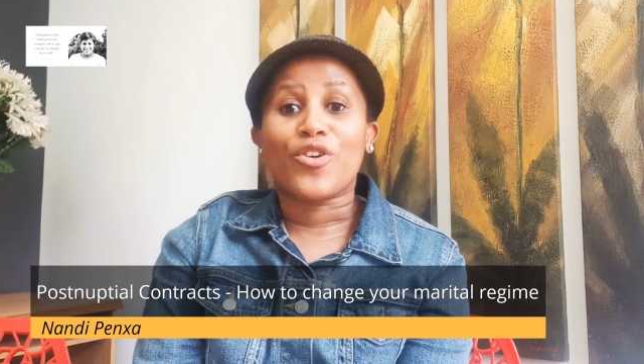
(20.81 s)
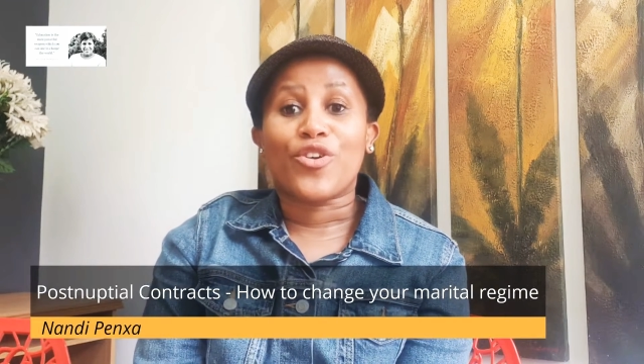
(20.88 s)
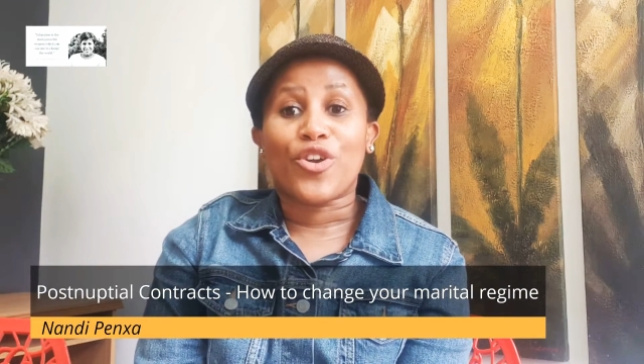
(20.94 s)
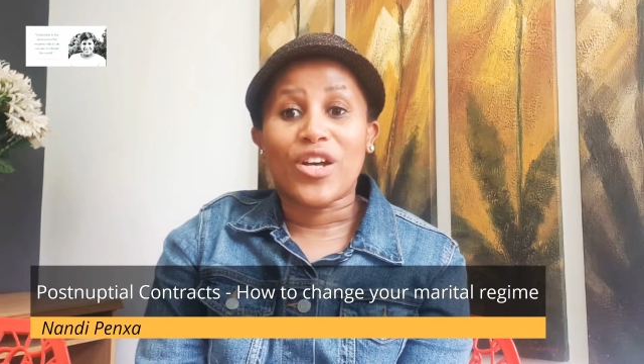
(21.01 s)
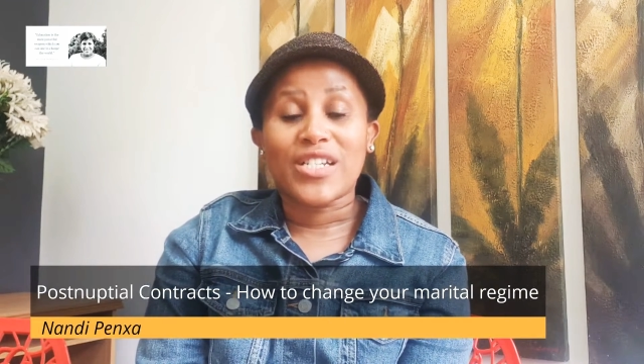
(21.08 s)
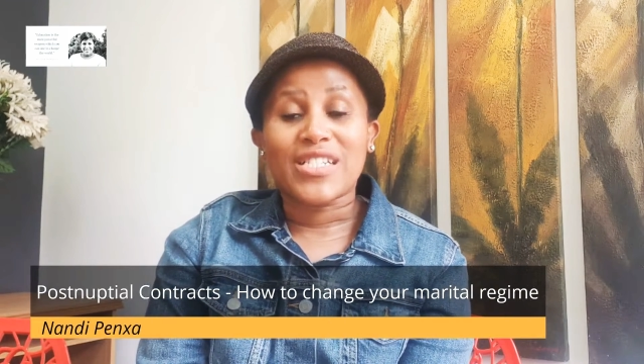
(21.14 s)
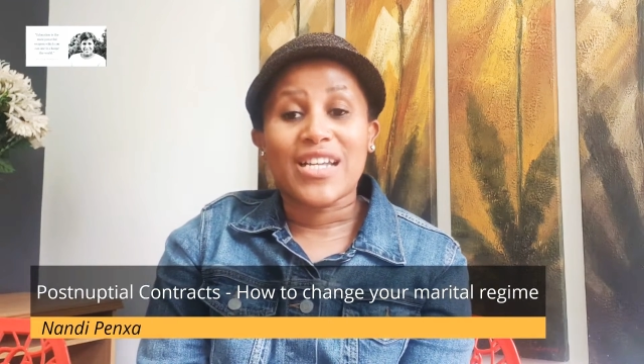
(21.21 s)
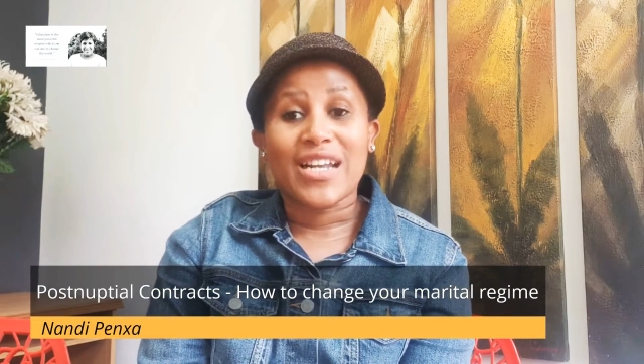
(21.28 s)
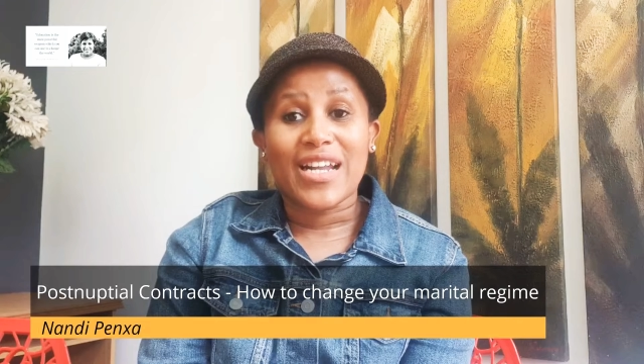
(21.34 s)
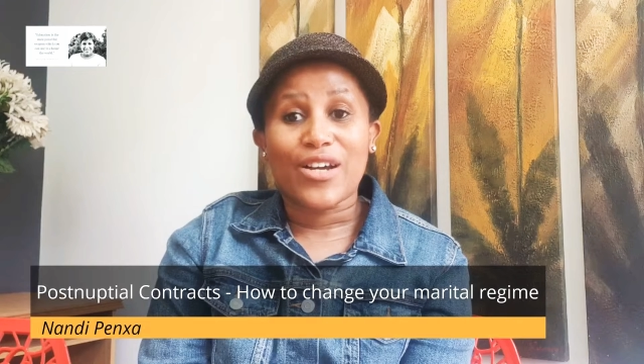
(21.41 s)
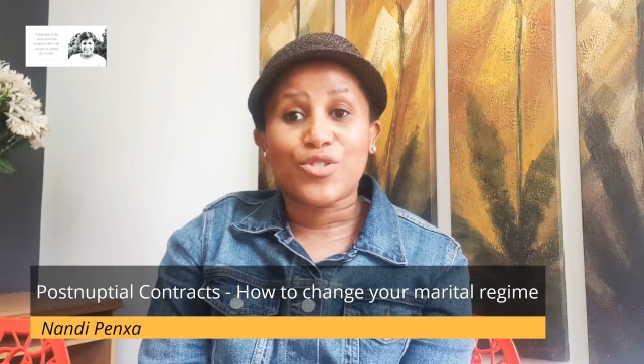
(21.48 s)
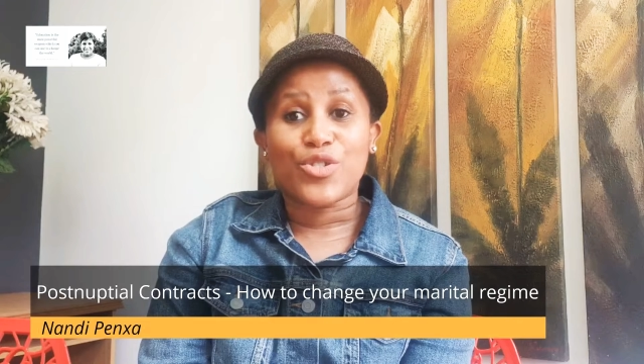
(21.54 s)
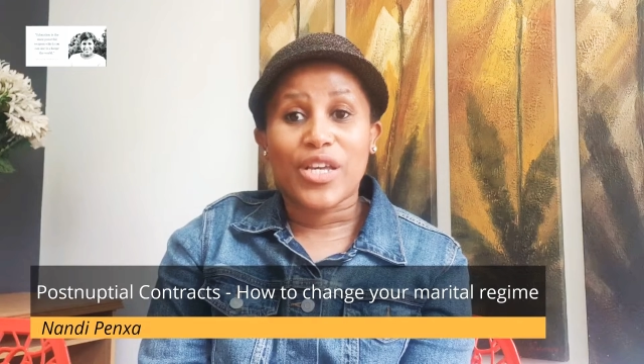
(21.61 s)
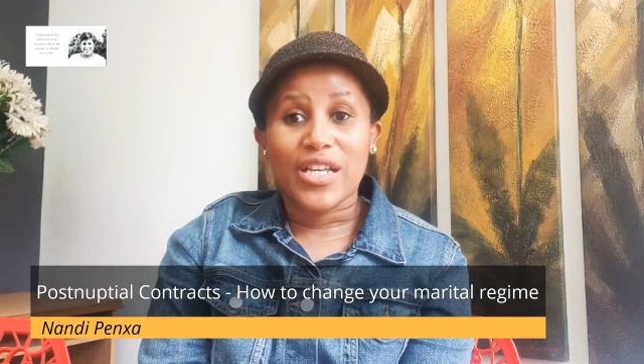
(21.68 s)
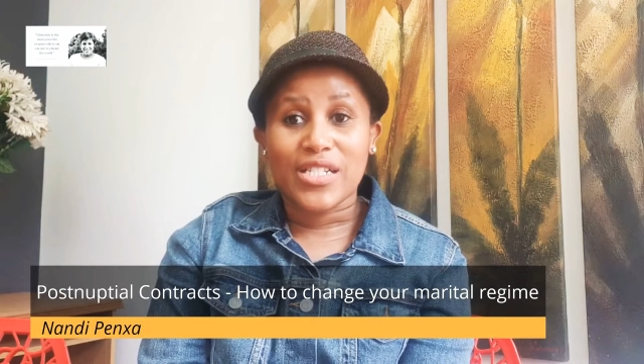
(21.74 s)
not
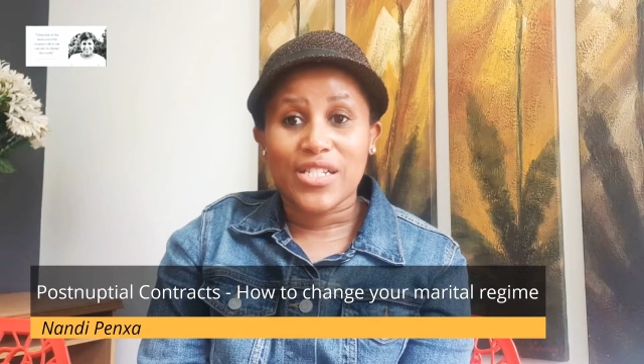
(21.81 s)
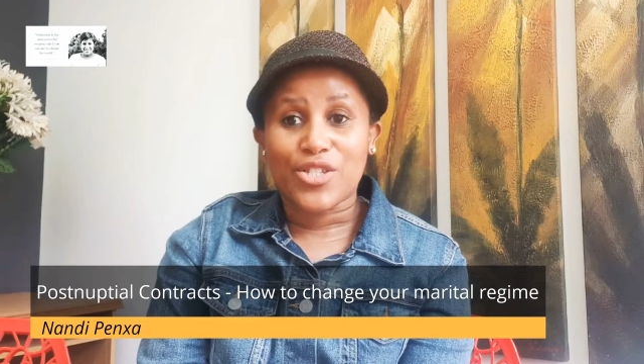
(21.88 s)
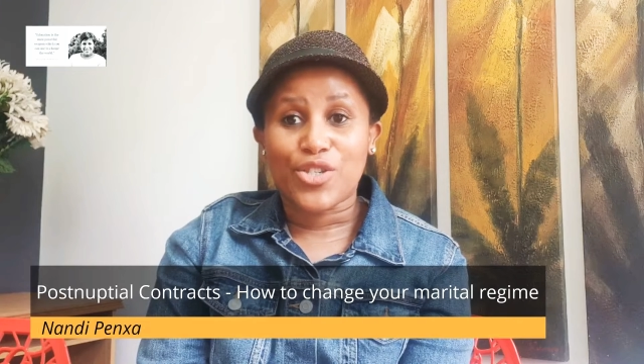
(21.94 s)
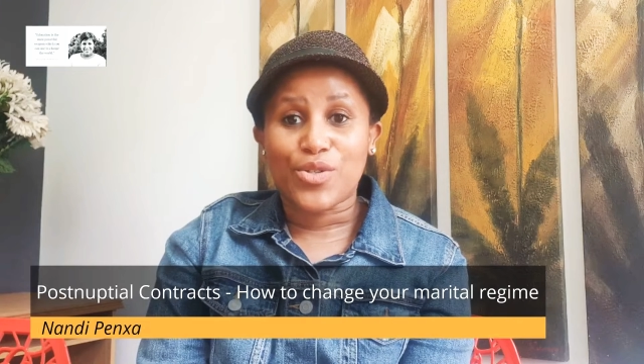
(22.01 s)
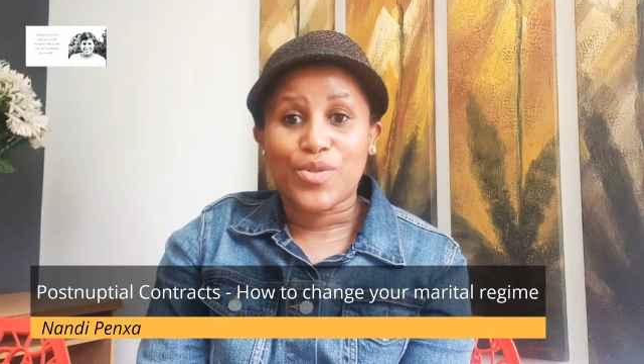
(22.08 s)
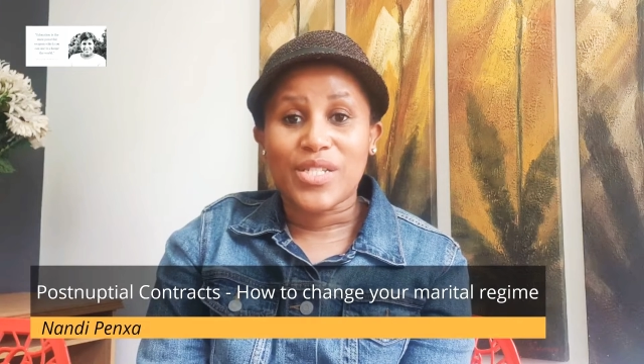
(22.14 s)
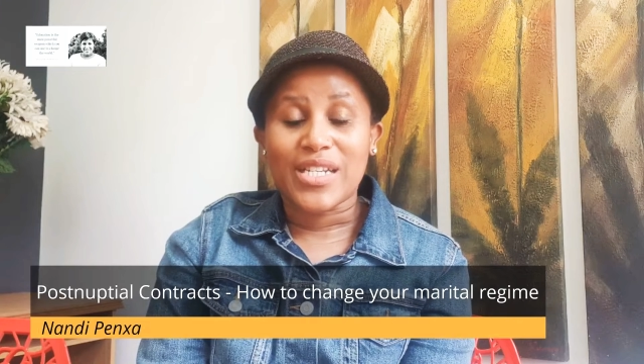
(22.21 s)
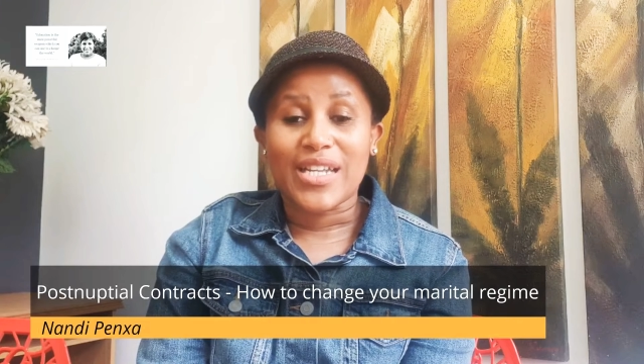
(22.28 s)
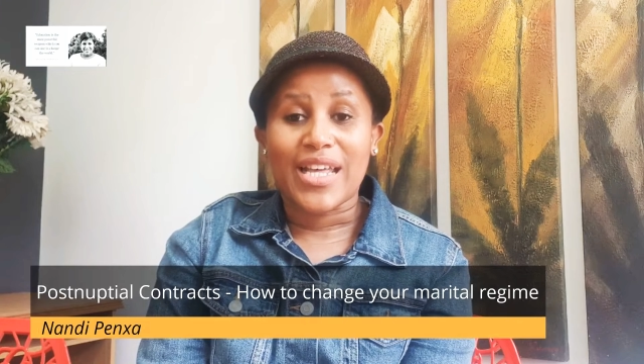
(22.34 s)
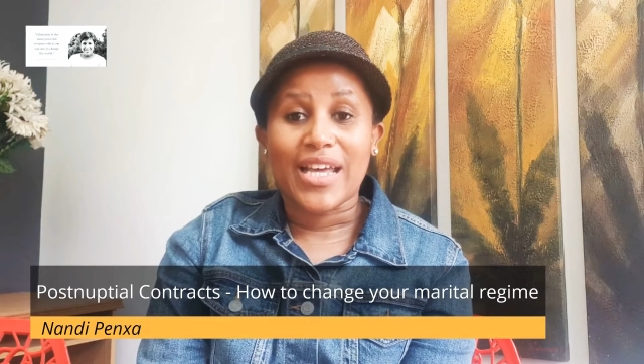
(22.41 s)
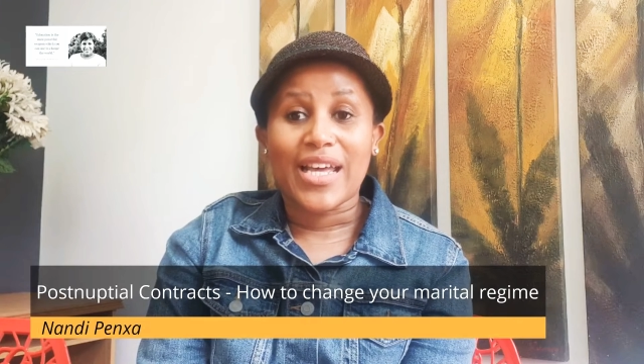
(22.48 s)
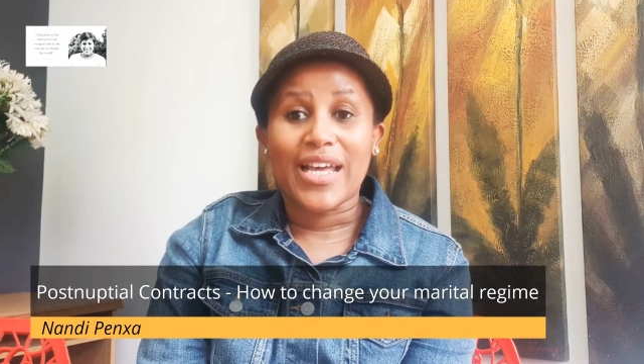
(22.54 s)
allowed to execute an